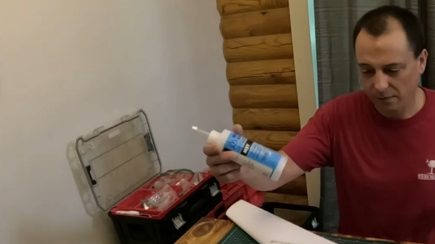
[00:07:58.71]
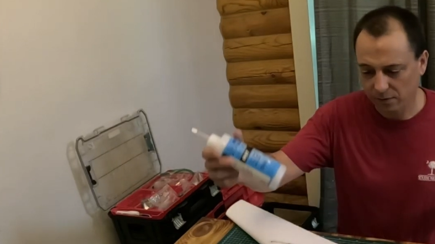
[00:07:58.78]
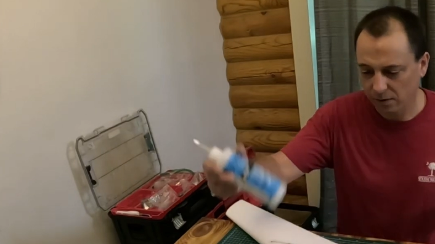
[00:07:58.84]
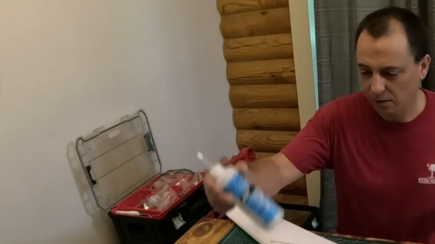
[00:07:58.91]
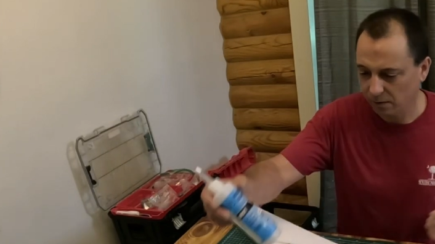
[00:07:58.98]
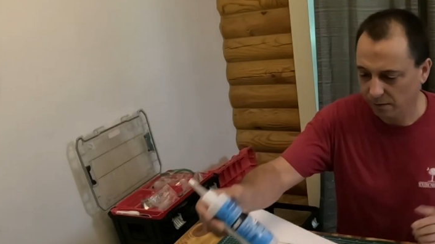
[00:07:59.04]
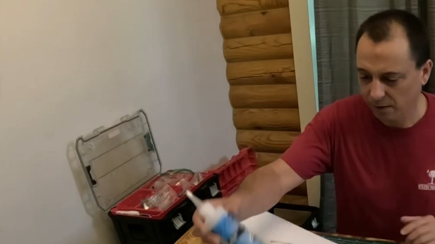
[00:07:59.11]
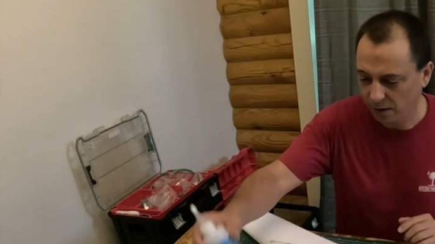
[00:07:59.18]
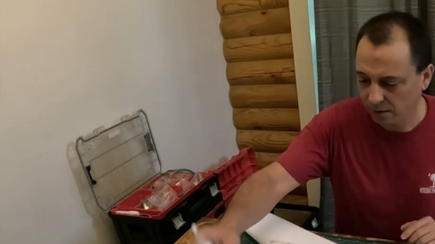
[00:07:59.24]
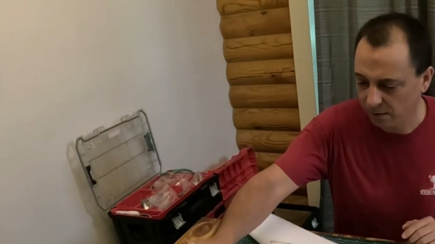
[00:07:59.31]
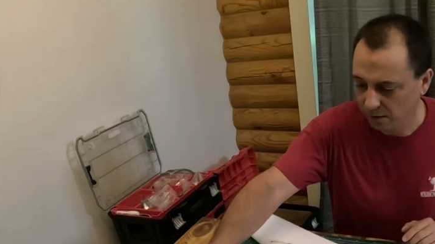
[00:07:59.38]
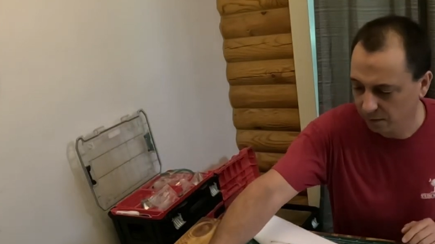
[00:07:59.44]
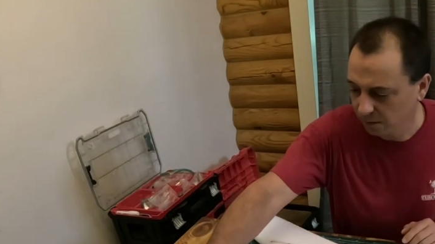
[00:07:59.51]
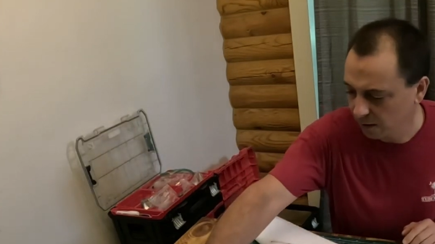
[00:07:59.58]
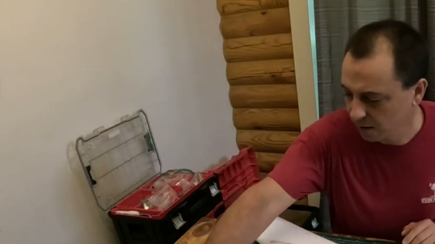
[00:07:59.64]
So if it ever
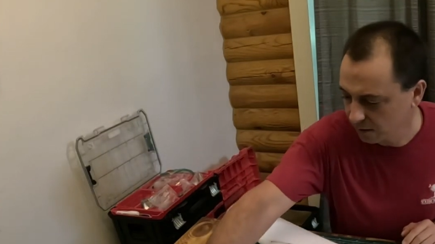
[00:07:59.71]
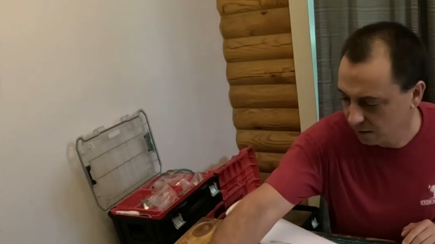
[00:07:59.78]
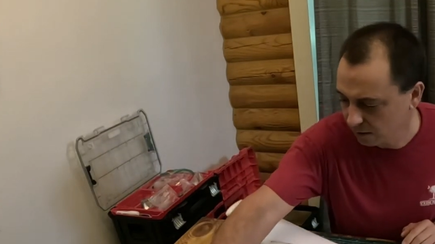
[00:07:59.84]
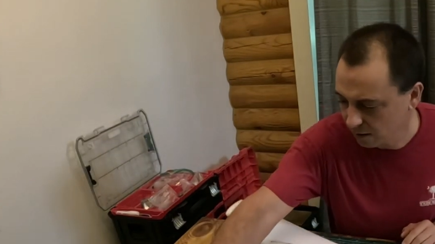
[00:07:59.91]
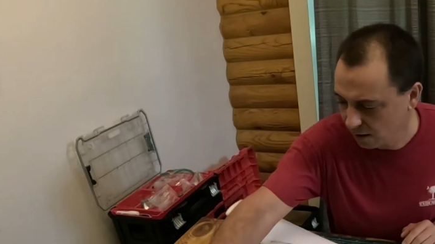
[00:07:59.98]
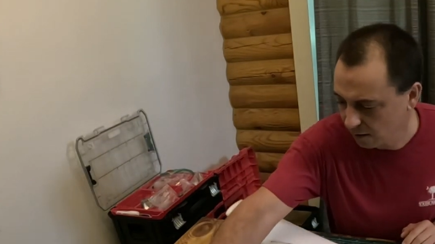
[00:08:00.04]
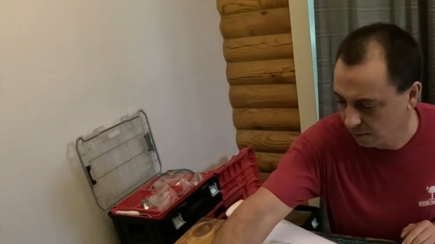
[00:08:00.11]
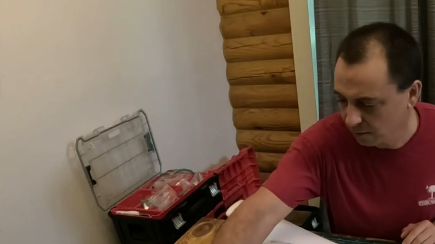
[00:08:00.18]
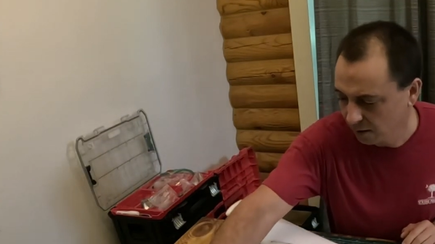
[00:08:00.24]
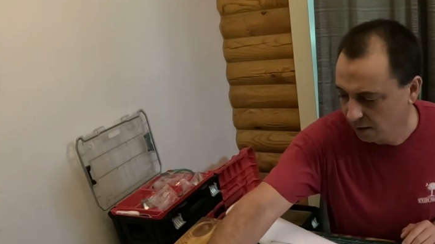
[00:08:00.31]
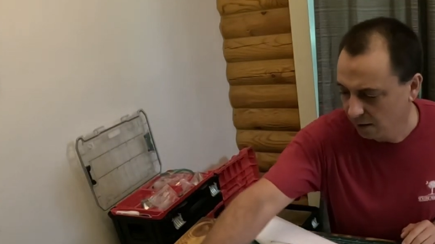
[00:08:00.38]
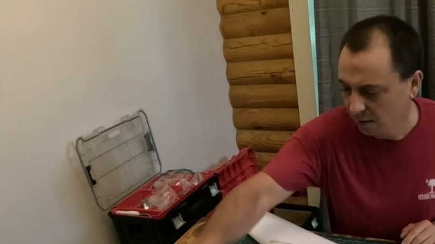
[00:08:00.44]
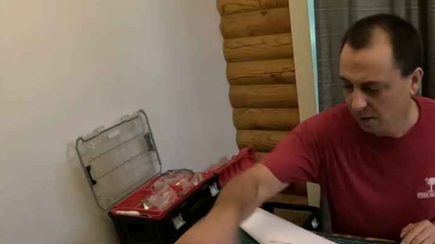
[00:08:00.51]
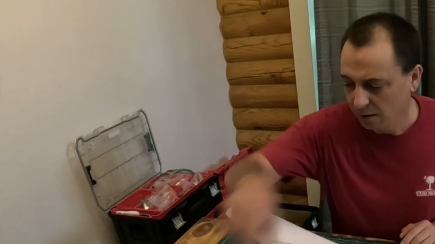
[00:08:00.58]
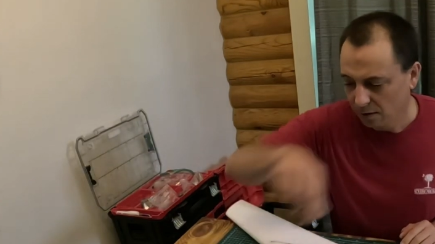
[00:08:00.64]
freezes up,
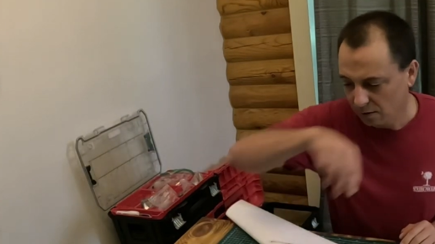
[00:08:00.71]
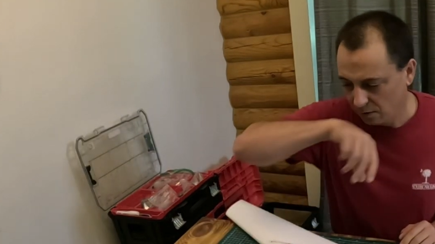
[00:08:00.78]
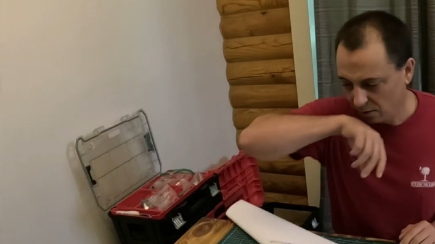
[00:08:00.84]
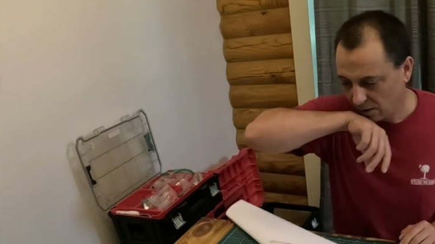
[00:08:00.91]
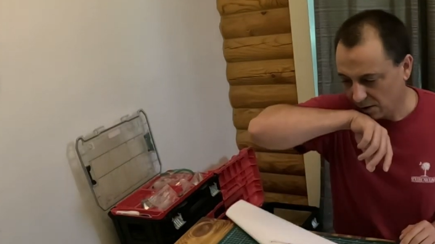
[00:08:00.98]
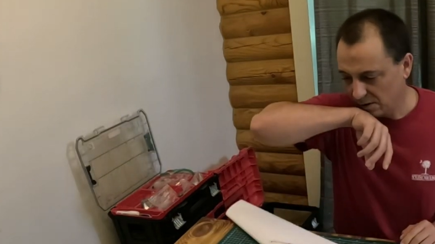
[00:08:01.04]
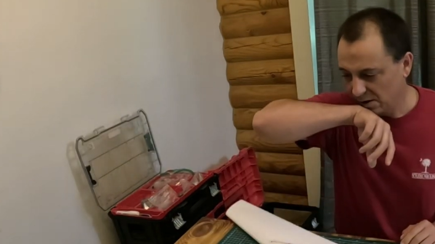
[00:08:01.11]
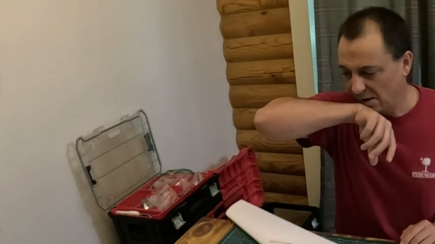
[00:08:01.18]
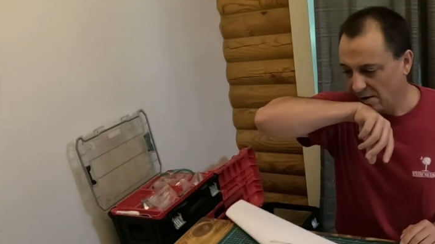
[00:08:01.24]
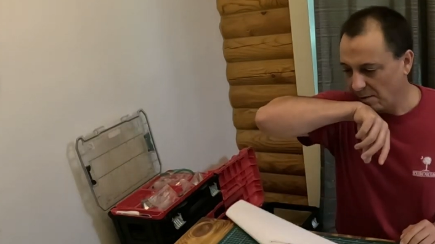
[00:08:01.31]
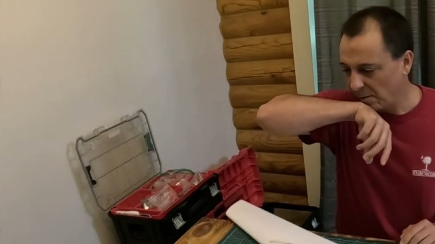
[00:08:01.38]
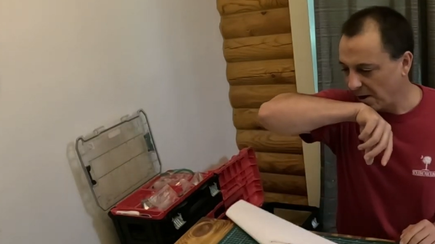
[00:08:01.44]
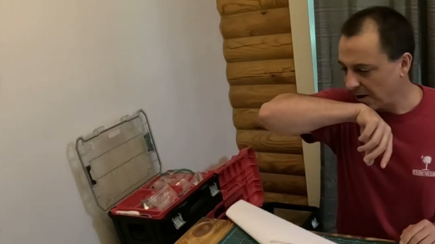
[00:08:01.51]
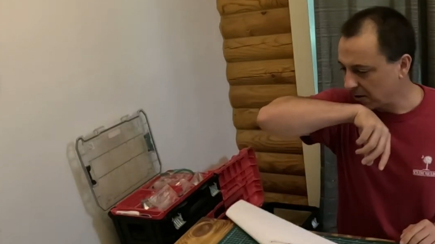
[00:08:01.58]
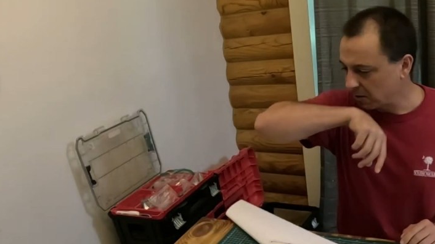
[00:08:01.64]
you can send it
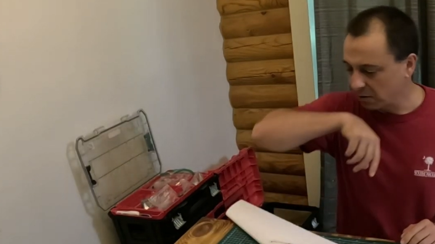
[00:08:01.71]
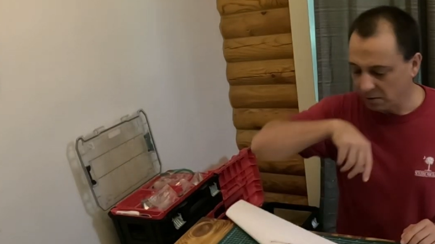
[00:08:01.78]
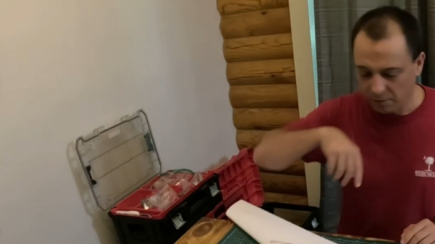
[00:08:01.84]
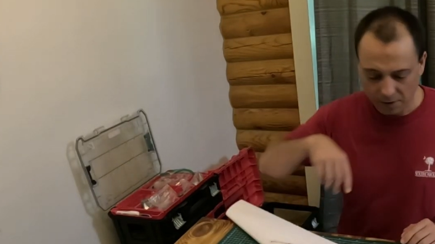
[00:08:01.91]
back to them